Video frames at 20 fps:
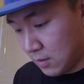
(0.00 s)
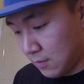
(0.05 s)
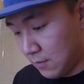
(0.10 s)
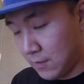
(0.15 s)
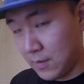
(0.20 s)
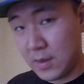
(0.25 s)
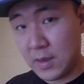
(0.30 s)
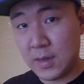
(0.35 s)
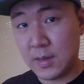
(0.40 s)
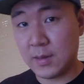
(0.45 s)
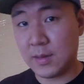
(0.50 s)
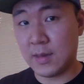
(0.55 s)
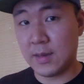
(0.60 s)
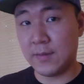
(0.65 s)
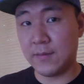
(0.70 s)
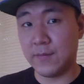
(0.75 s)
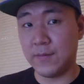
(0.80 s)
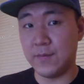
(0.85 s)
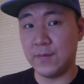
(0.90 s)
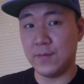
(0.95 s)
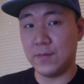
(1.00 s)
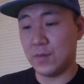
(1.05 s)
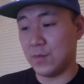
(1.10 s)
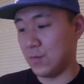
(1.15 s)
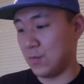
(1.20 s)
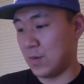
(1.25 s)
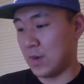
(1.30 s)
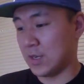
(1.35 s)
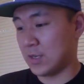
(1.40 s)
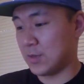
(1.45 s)
If you guys have
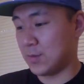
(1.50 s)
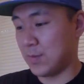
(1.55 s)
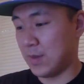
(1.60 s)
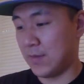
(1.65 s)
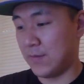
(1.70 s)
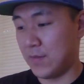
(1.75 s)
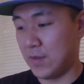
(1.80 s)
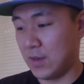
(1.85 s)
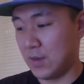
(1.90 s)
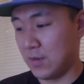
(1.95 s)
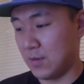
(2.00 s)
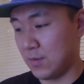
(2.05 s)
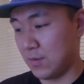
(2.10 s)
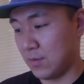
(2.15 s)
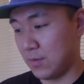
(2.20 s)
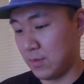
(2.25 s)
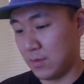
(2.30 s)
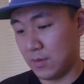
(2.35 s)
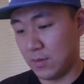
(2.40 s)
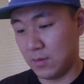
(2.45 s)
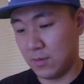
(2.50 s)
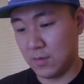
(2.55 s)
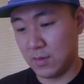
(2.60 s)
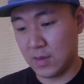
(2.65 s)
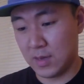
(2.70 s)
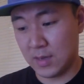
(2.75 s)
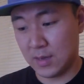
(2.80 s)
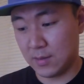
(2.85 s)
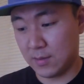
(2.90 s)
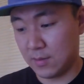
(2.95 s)
watched my videos, you
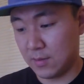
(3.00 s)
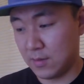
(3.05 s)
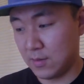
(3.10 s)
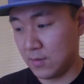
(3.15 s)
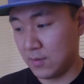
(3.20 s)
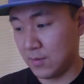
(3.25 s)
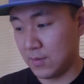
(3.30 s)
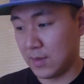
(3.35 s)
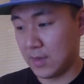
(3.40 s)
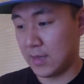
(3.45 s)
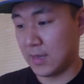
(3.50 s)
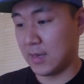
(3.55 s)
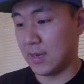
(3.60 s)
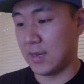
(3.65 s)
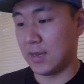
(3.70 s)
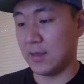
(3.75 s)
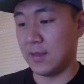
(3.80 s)
guys know that I